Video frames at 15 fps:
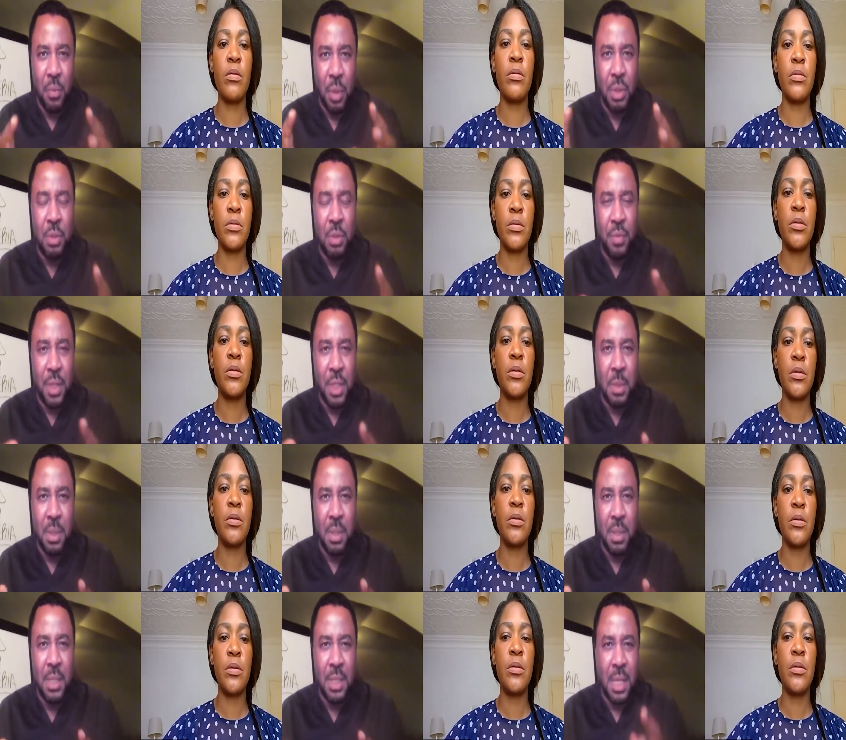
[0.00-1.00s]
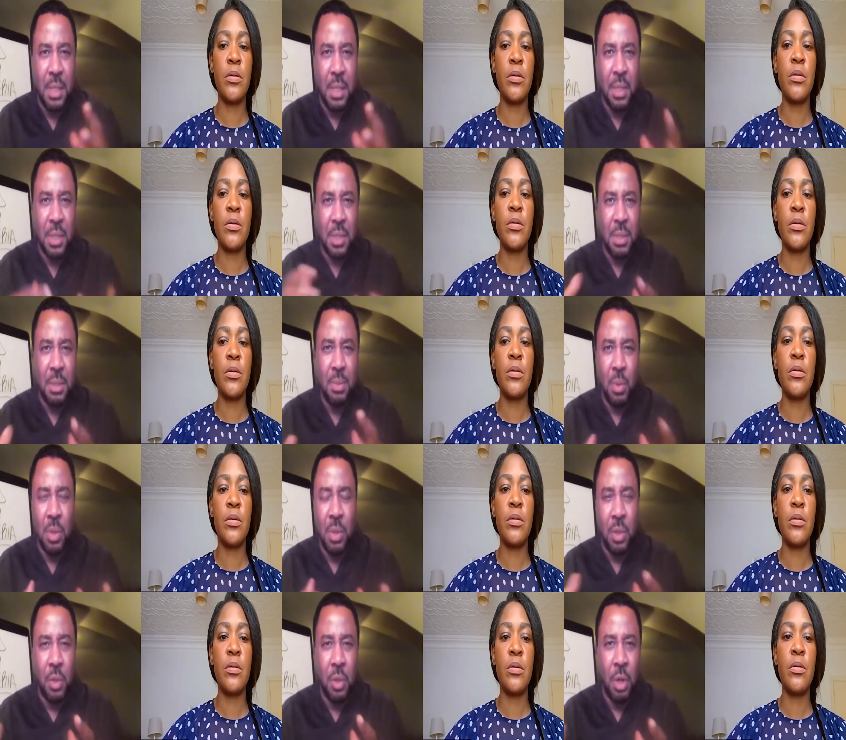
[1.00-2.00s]
Speaker 1: of what you've experienced. Can you just
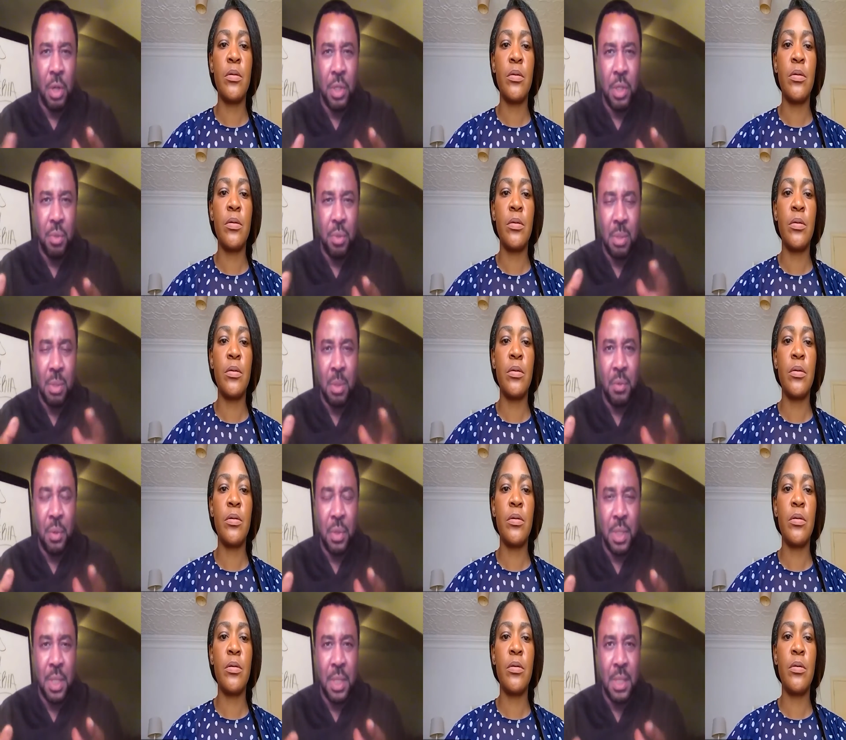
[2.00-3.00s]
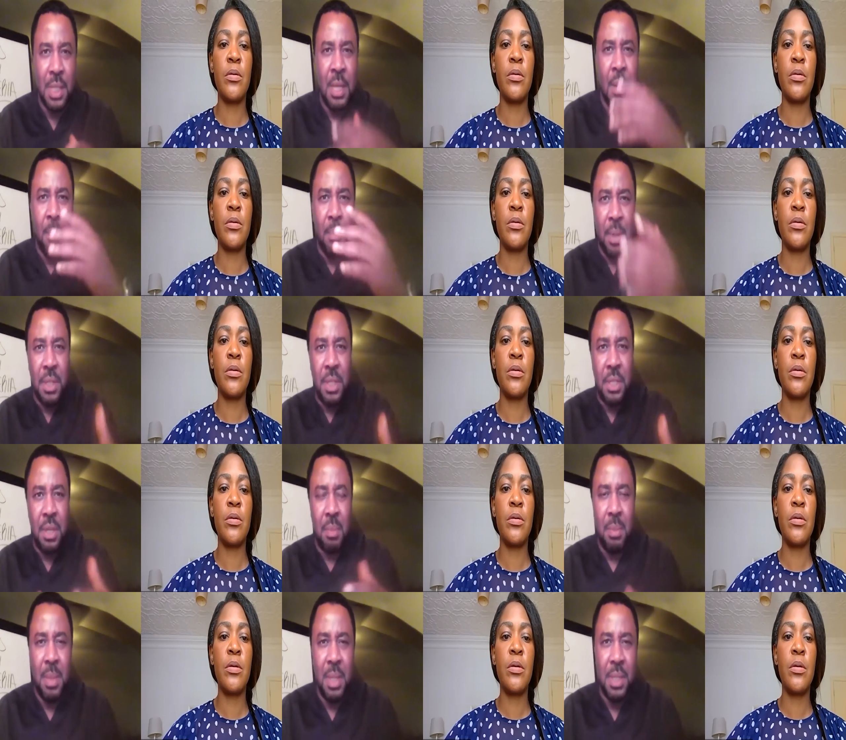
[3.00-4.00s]
run us through some of those things, plus the
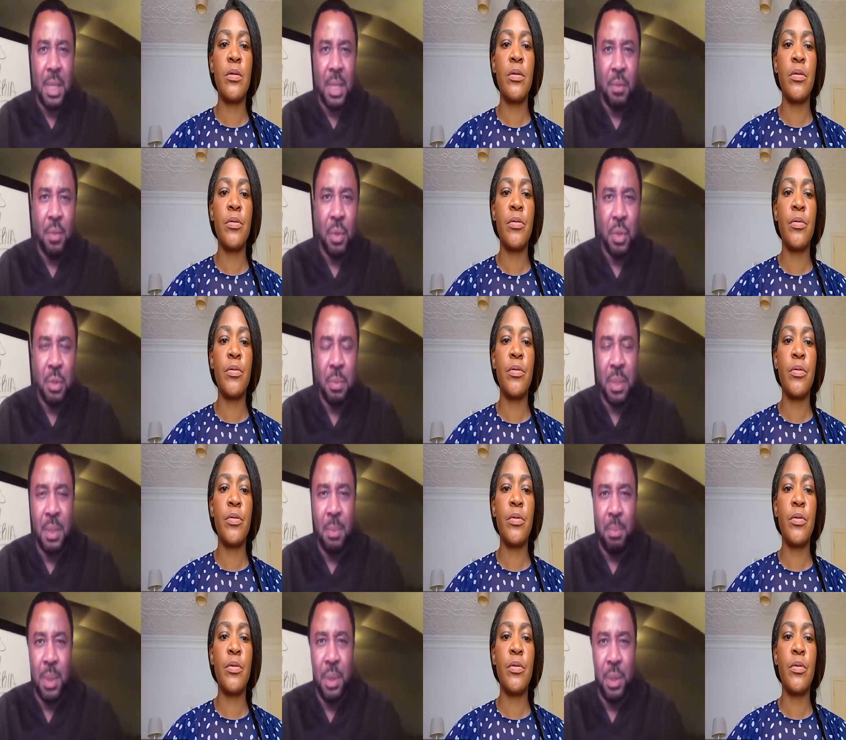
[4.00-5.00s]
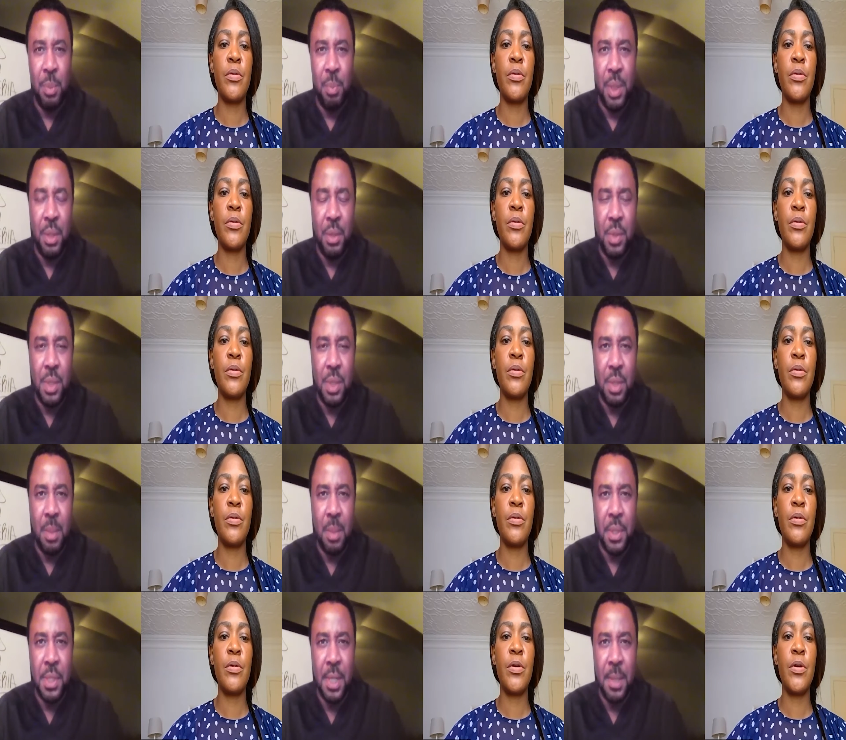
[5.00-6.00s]
supplements that you've also been, been using to
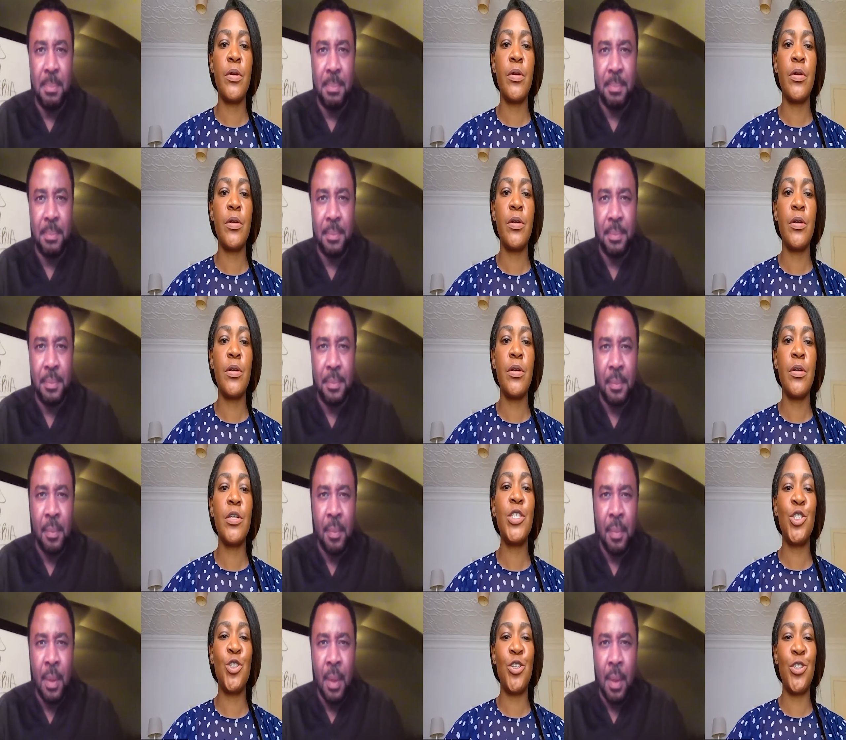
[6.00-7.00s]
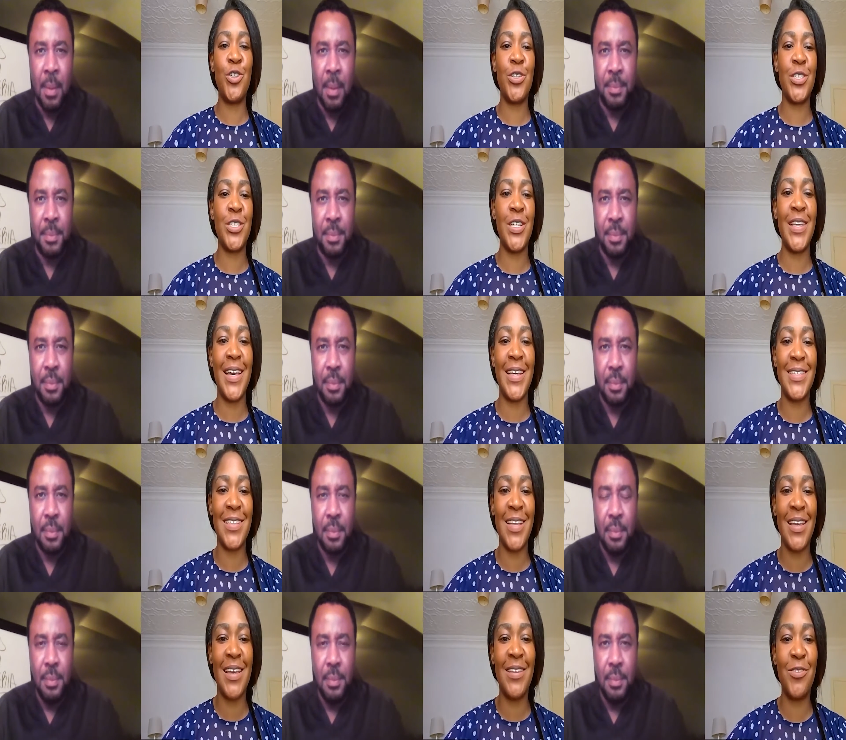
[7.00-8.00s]
help
Speaker 2: yourself? Sure, doctor. Yes, I
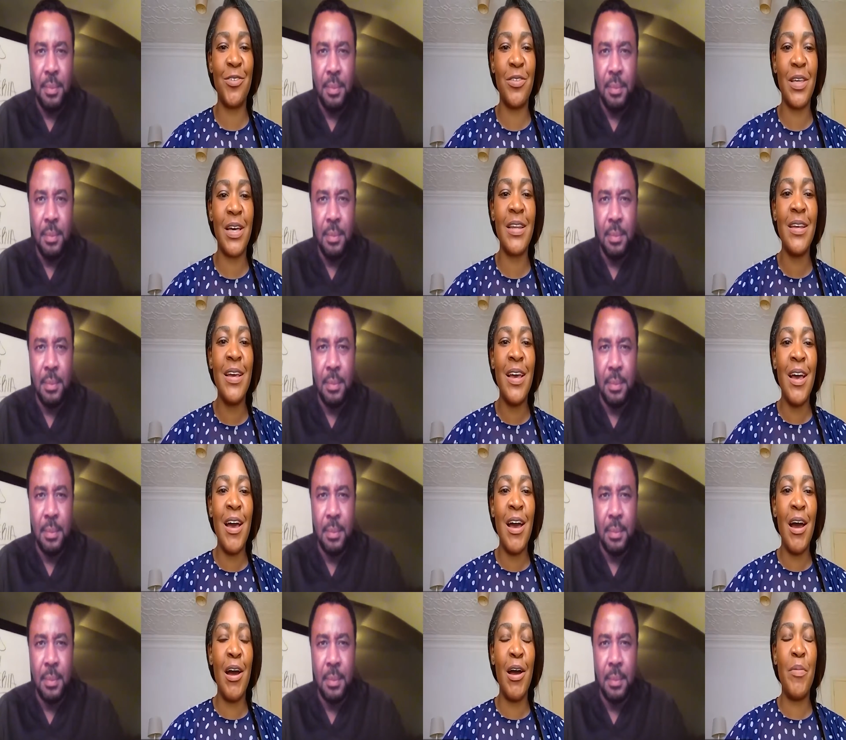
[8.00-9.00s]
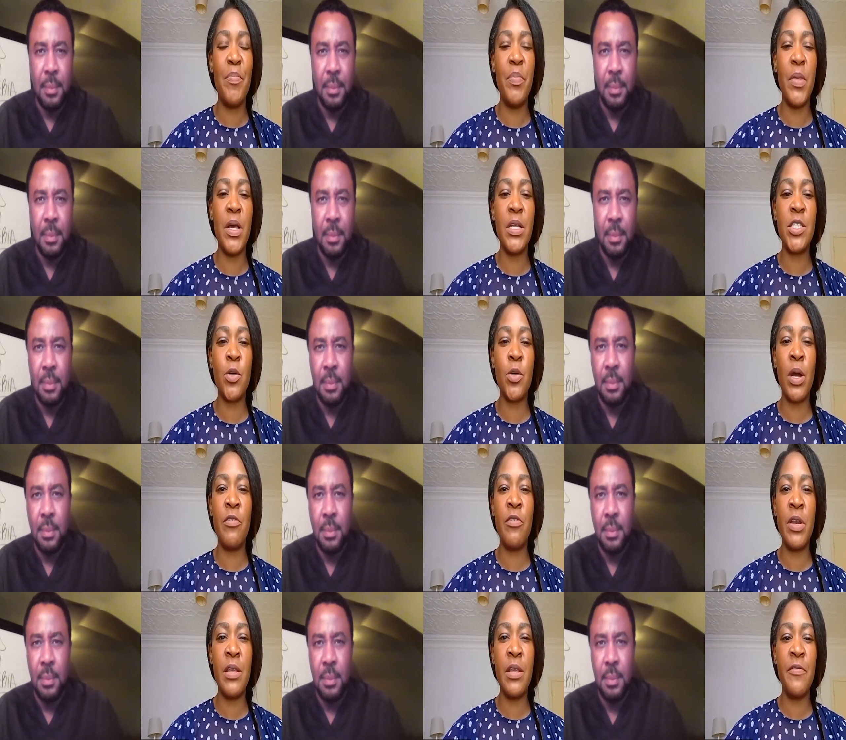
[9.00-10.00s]
can do that. Um, so I
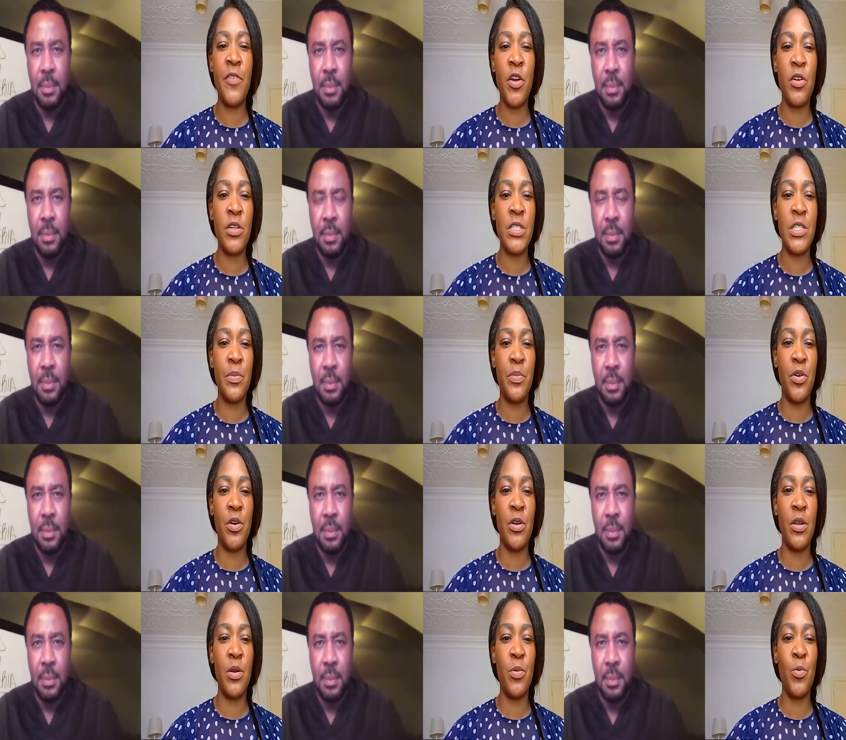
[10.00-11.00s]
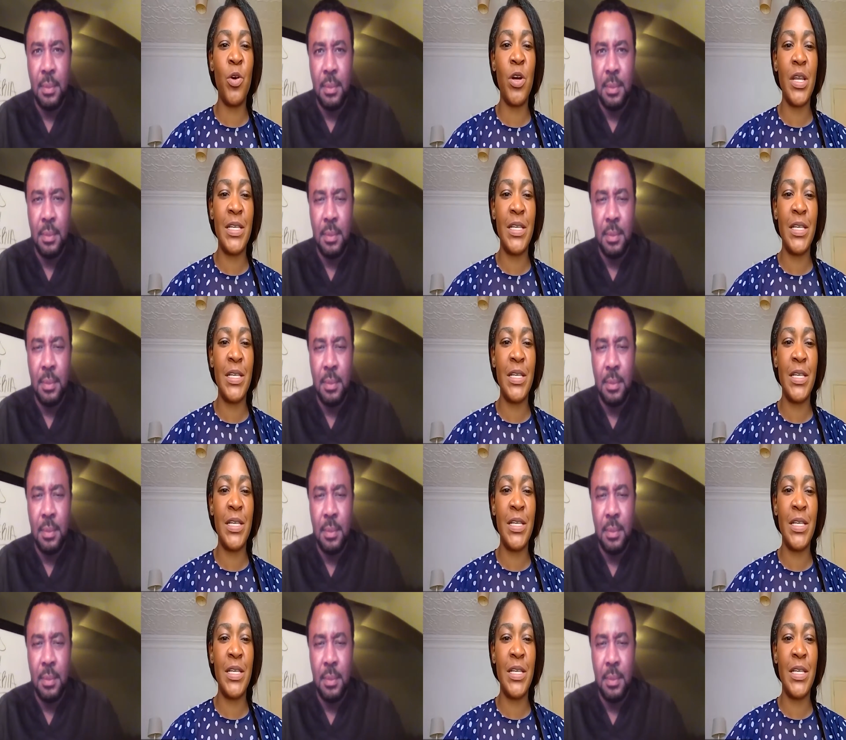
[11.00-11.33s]
really focused upon what